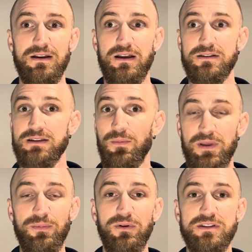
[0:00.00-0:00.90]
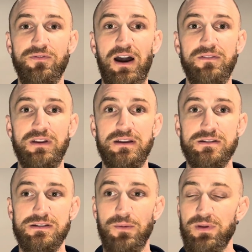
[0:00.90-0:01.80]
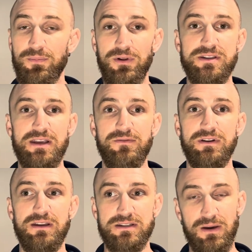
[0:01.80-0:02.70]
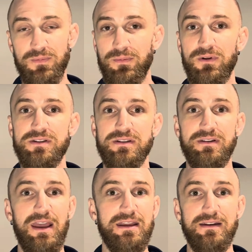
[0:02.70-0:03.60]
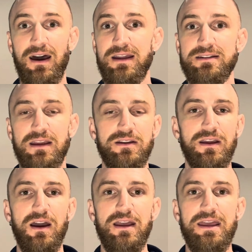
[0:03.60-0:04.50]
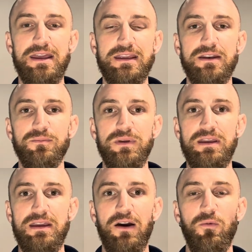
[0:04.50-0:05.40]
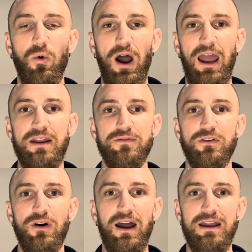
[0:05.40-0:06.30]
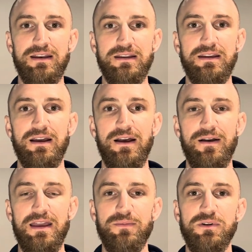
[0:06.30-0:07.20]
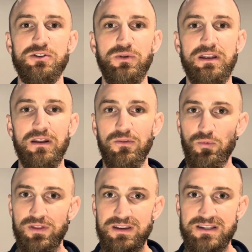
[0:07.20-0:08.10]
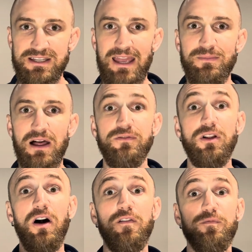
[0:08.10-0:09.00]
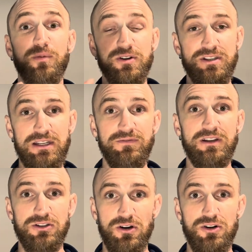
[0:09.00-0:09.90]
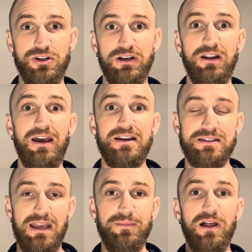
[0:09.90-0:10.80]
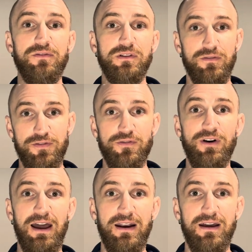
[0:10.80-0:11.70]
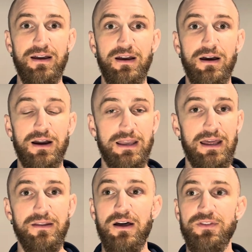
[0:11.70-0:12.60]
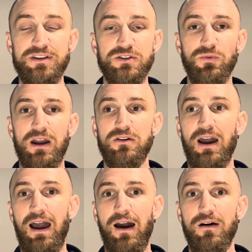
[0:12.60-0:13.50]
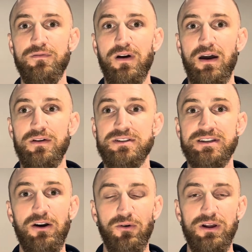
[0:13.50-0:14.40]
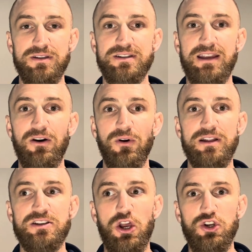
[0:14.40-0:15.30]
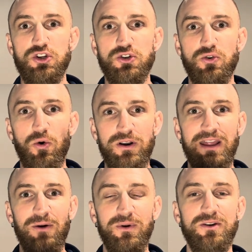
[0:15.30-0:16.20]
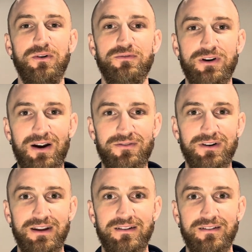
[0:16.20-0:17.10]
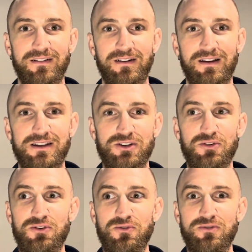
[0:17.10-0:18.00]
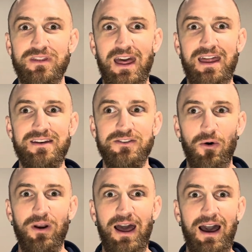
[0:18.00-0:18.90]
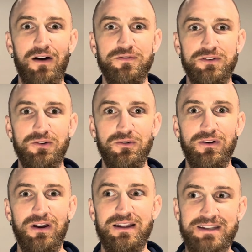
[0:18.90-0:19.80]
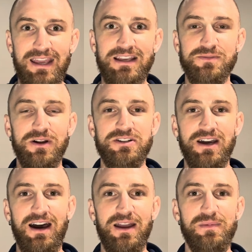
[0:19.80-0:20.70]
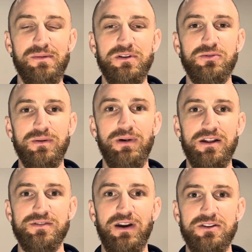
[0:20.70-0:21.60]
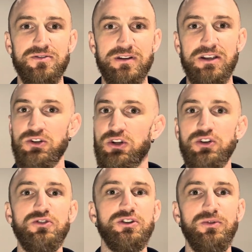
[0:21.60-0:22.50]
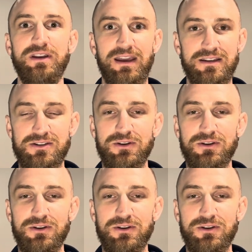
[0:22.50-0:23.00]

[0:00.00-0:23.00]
Some people it's 5 days, some people it's 7 days, some people it's 8, 9, 10. It can be a wide variety in between with the same level of perceived exertion, same level of threat. Again, this is why you have steroids. Steroids shorten that window of recovery. So you then don't have to take as much time in between bouts of exercise. You can do 2-a-days.